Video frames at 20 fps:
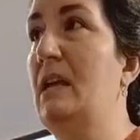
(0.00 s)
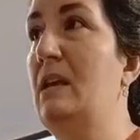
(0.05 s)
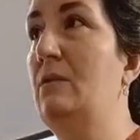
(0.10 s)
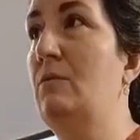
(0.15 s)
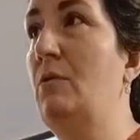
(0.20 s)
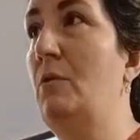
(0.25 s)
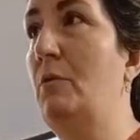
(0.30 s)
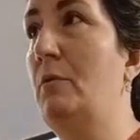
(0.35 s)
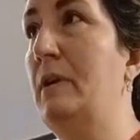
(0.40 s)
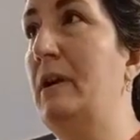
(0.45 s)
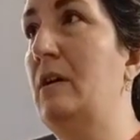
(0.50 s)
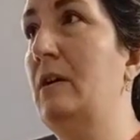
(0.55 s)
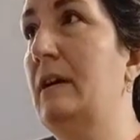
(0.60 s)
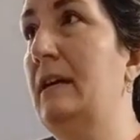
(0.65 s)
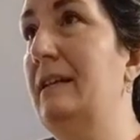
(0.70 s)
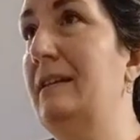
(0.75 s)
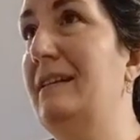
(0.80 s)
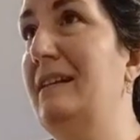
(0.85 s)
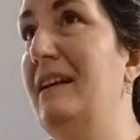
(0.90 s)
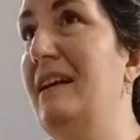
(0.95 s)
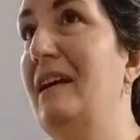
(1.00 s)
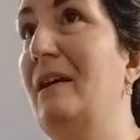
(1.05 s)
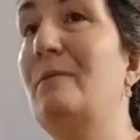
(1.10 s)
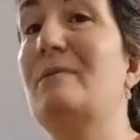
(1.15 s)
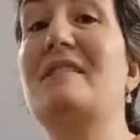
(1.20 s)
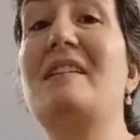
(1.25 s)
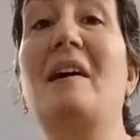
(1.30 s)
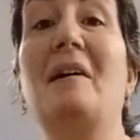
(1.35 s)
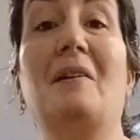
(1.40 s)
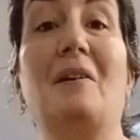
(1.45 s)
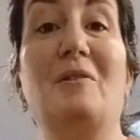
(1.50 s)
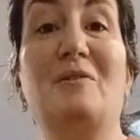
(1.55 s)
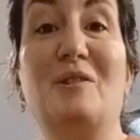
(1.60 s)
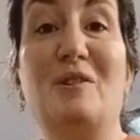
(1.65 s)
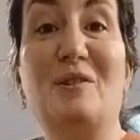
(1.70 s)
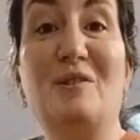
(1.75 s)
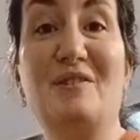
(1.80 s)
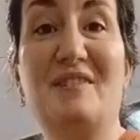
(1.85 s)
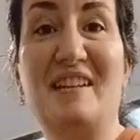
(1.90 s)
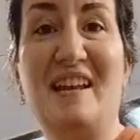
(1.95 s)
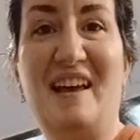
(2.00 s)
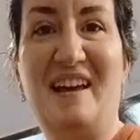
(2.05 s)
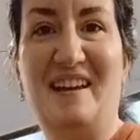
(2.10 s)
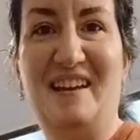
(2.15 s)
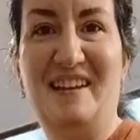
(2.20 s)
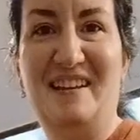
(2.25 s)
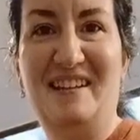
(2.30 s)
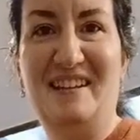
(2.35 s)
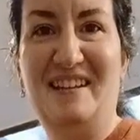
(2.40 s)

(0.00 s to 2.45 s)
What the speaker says: what were we cooking? It was Taco Tuesday.